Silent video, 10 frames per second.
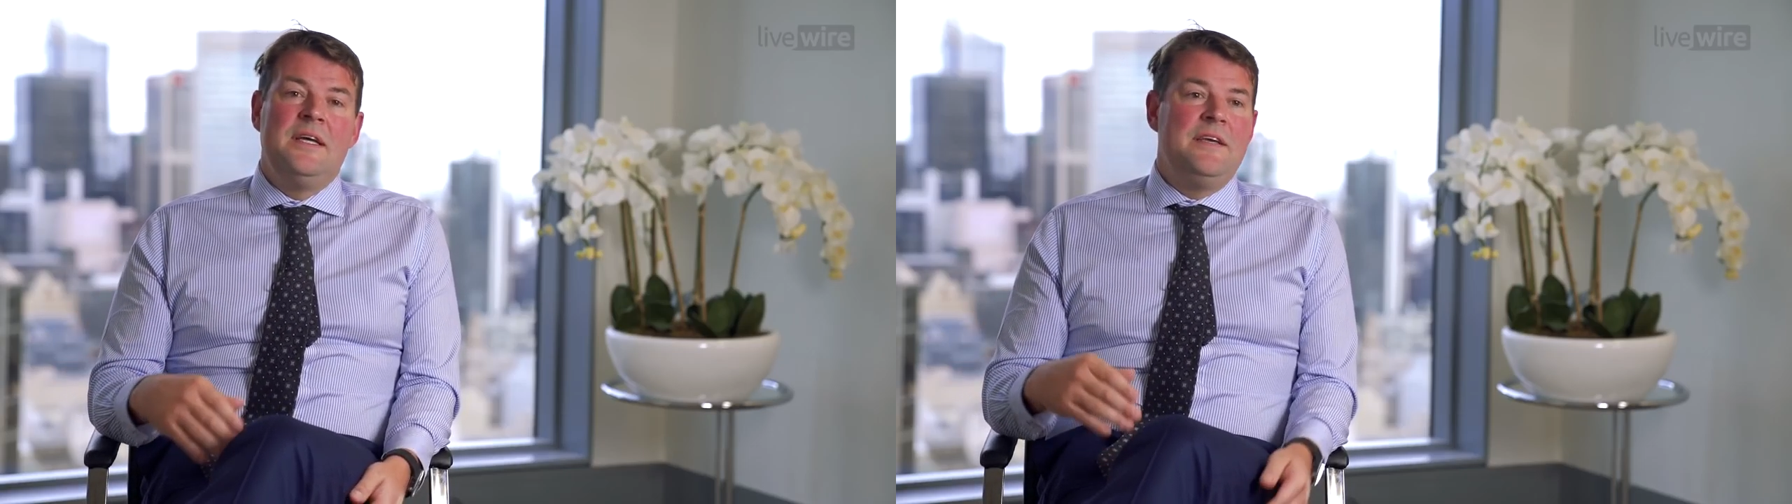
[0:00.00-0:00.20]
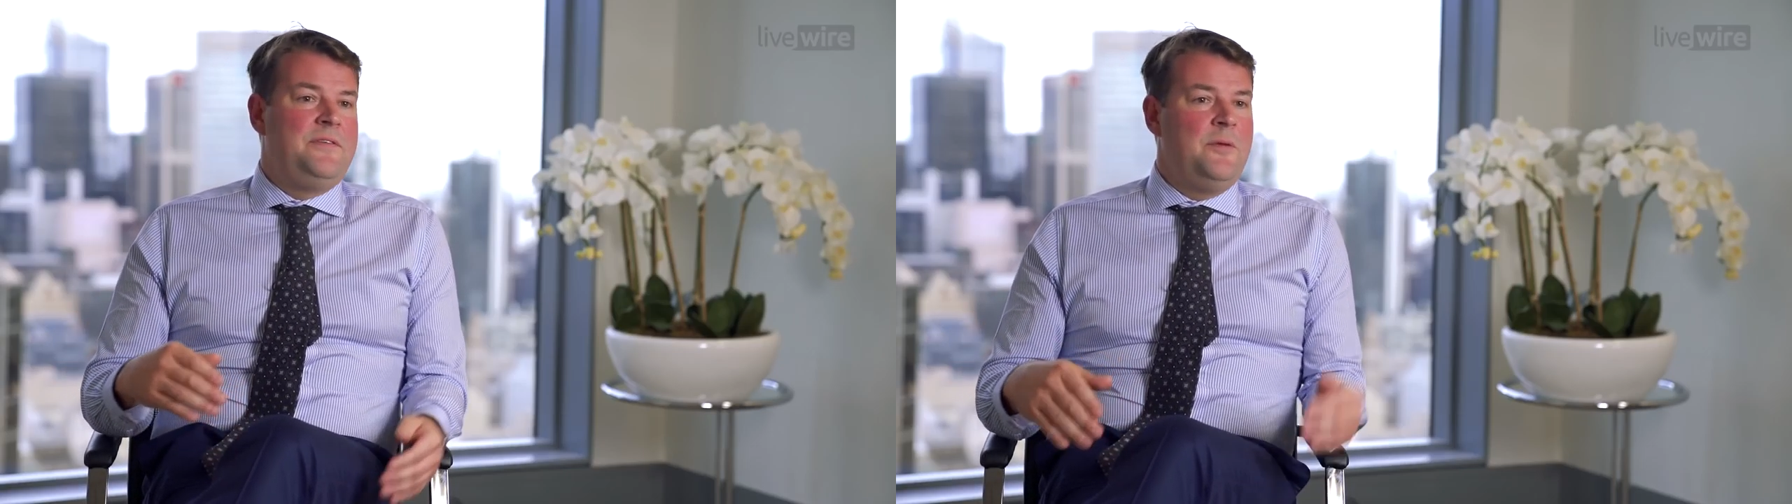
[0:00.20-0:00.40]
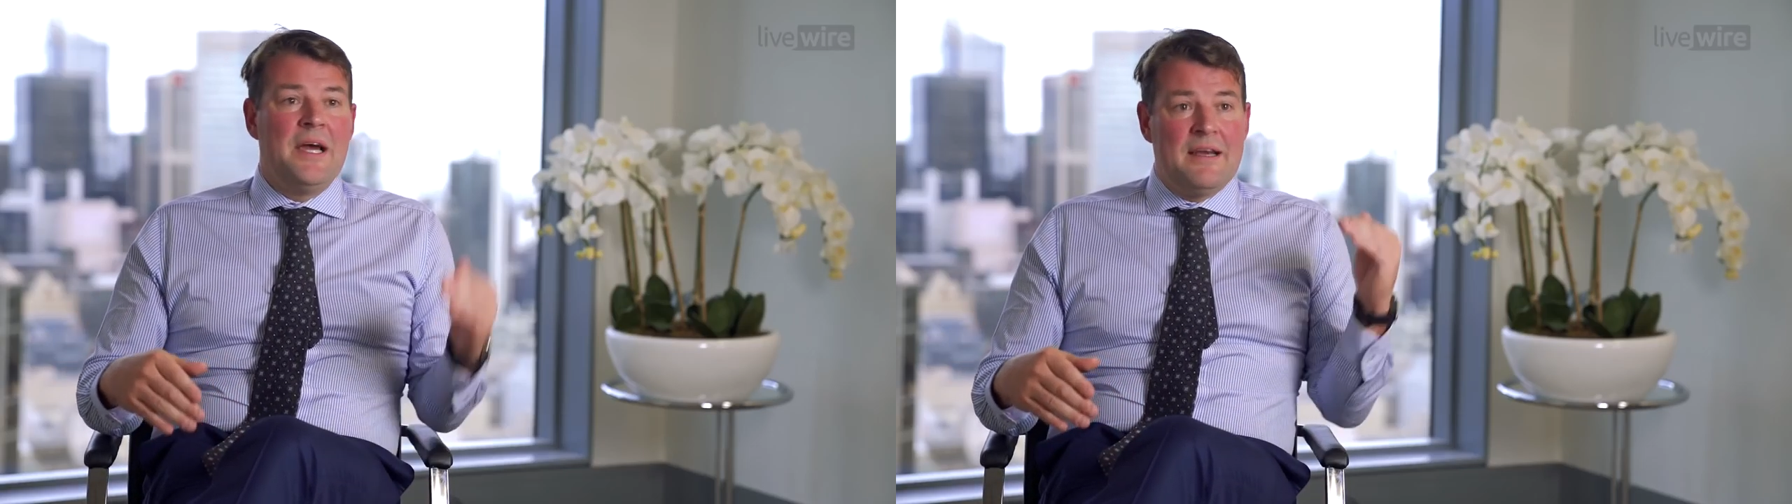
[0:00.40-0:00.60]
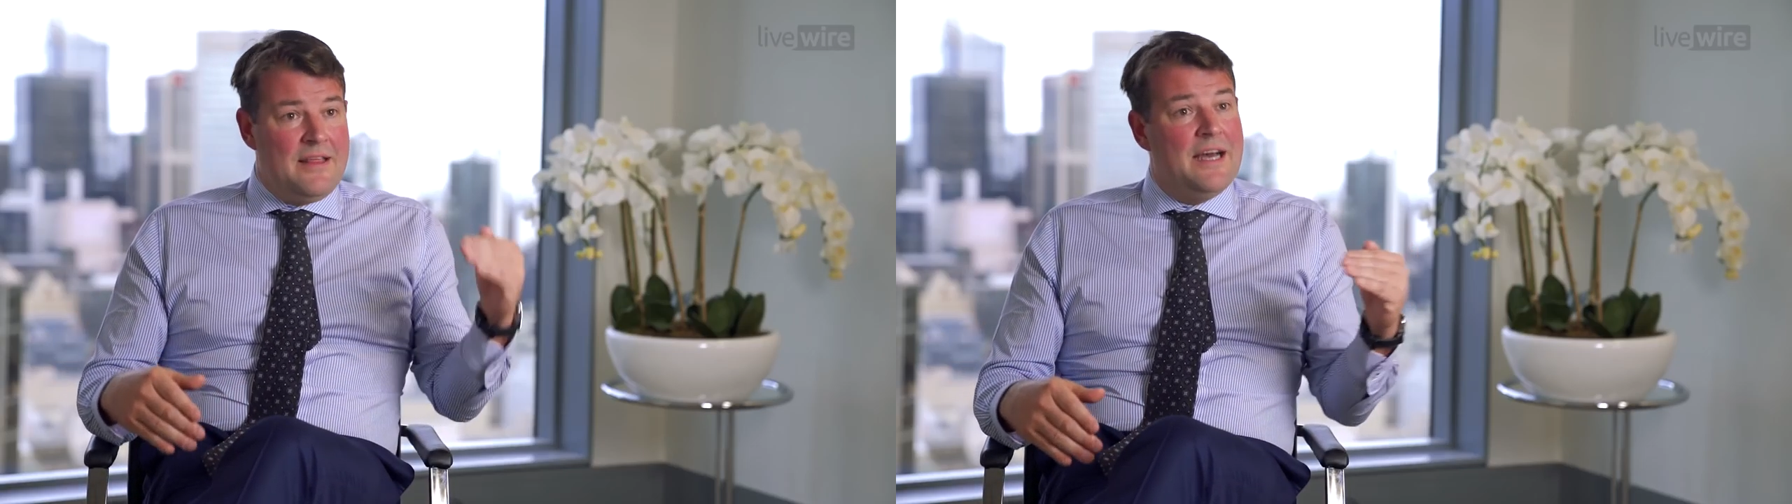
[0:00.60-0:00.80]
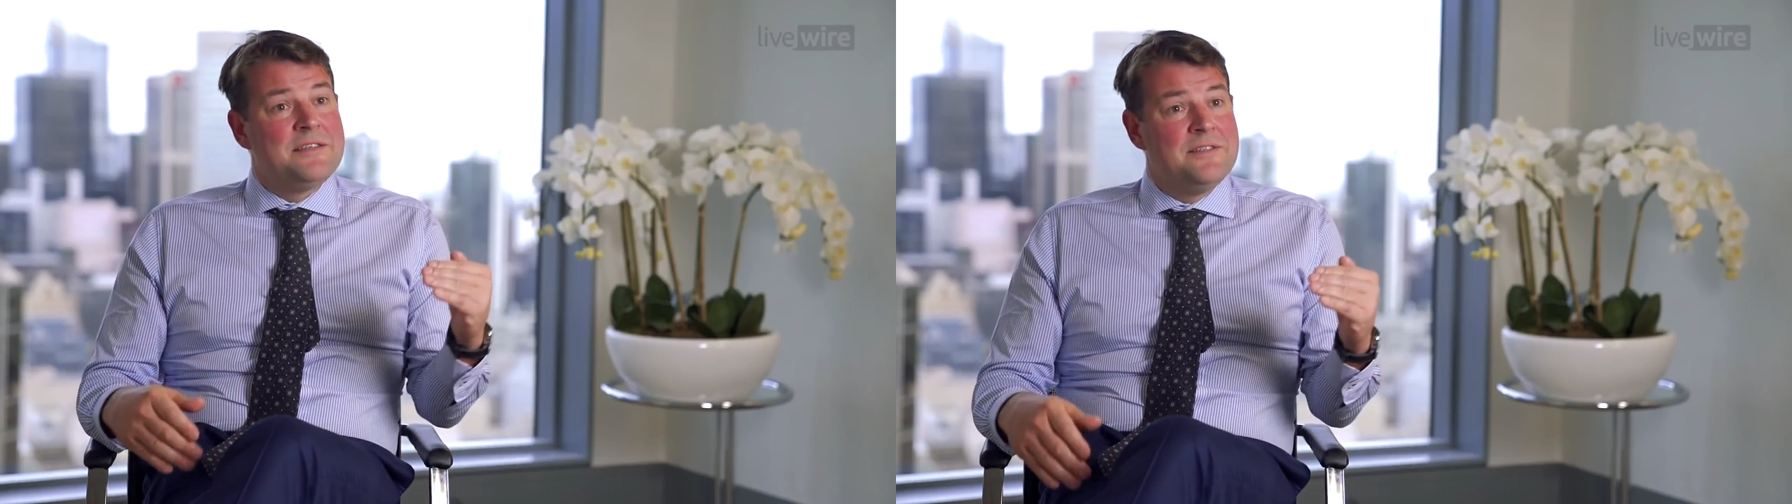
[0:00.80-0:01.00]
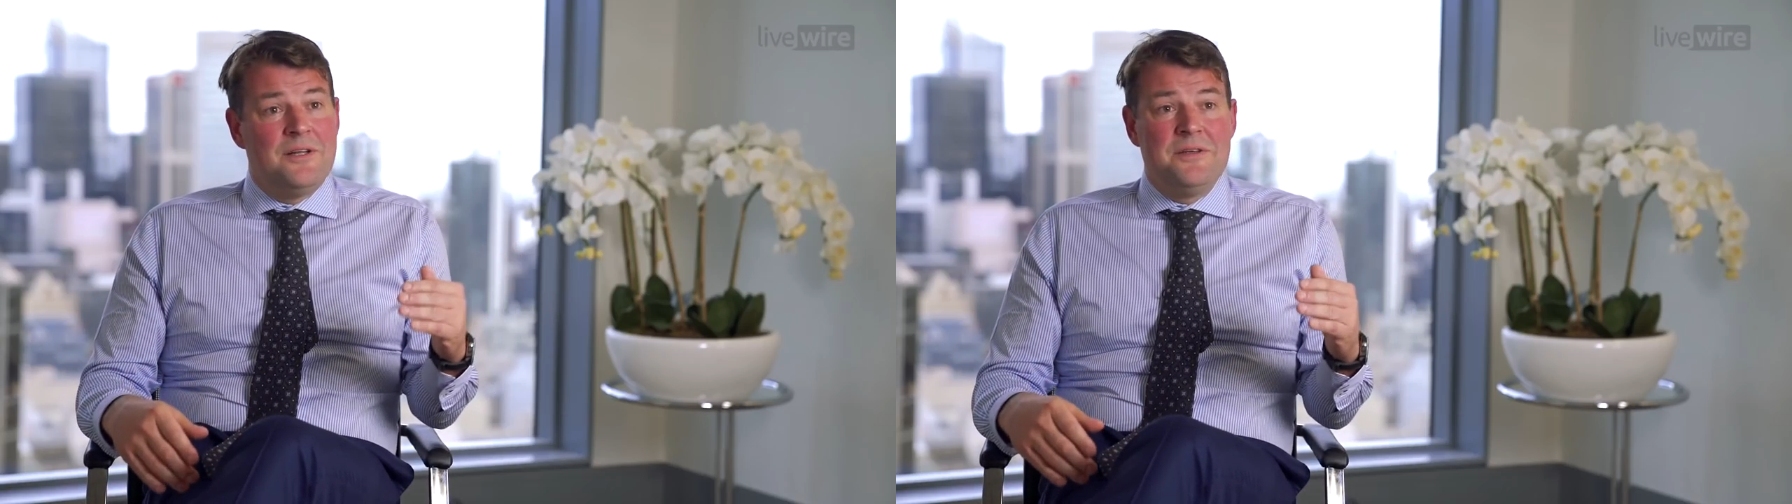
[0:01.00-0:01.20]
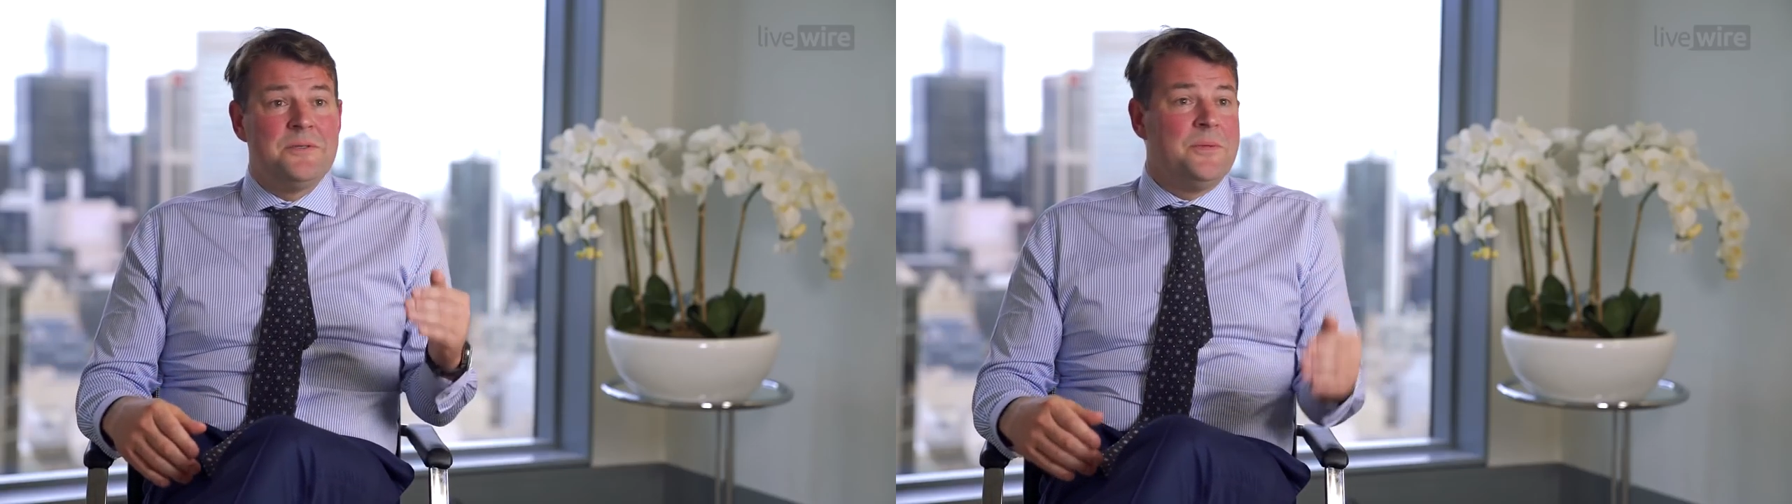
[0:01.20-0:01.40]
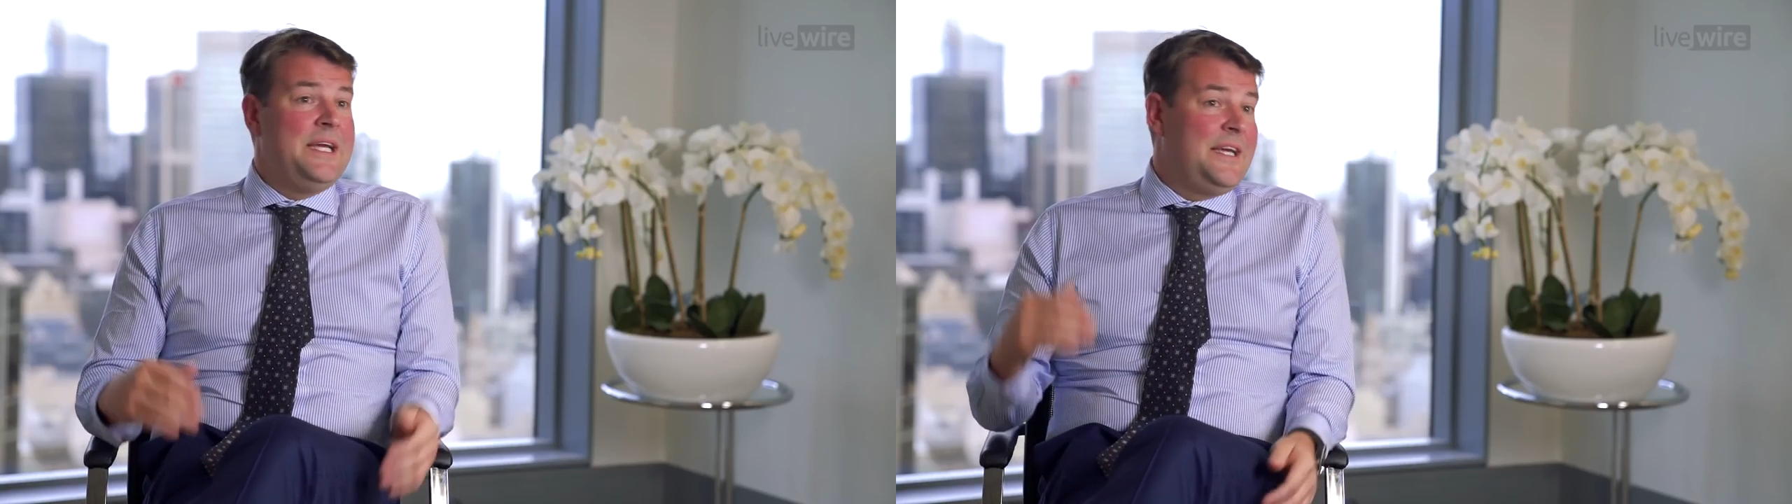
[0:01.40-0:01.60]
If you make
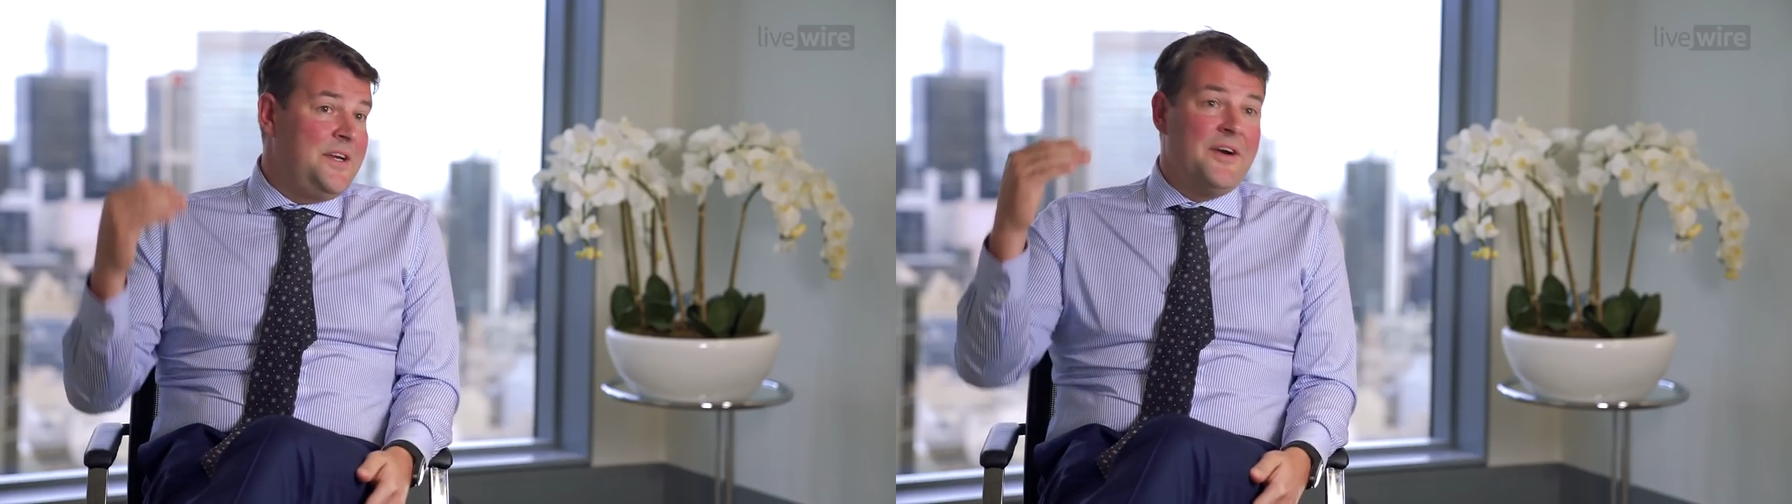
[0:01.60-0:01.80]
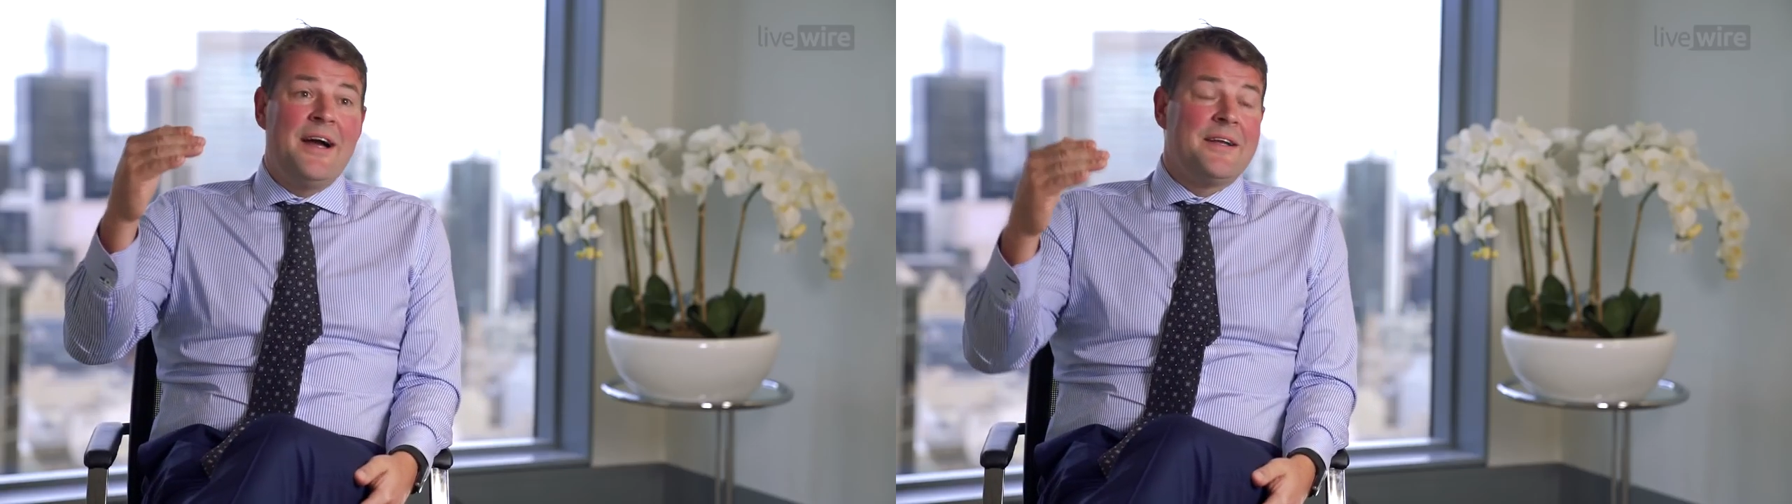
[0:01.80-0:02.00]
$1,000 a week and your